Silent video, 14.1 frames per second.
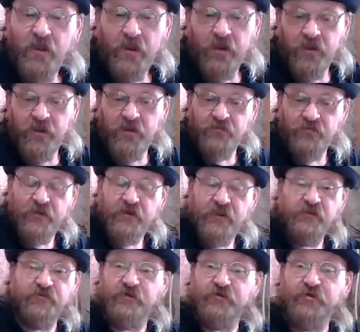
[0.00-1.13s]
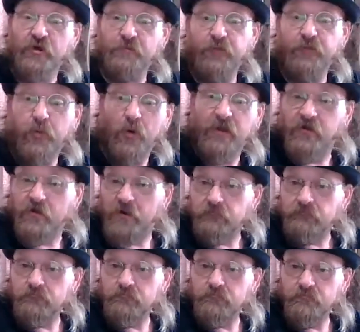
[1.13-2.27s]
And then I use a triple boiler.
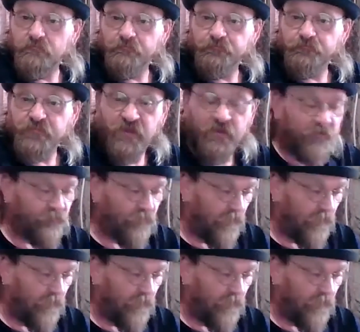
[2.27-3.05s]
I have